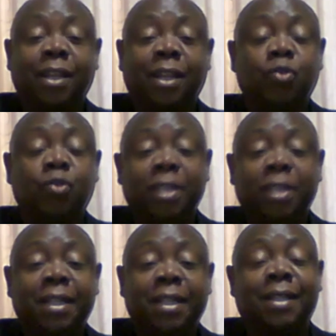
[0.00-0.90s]
reduce
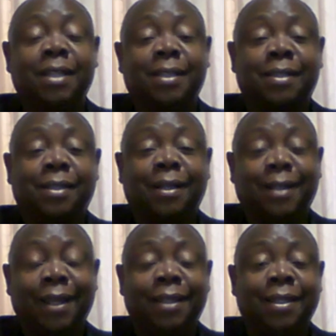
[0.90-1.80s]
interest
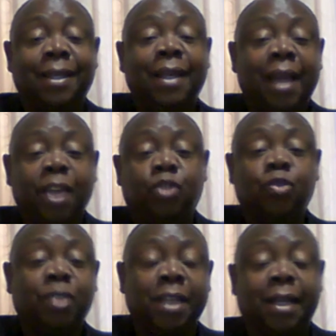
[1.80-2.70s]
rate, as you
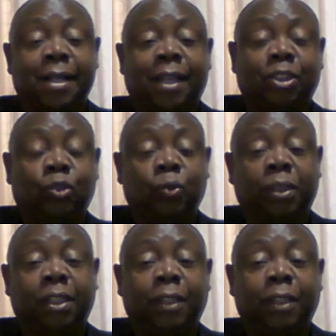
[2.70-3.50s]
said last week.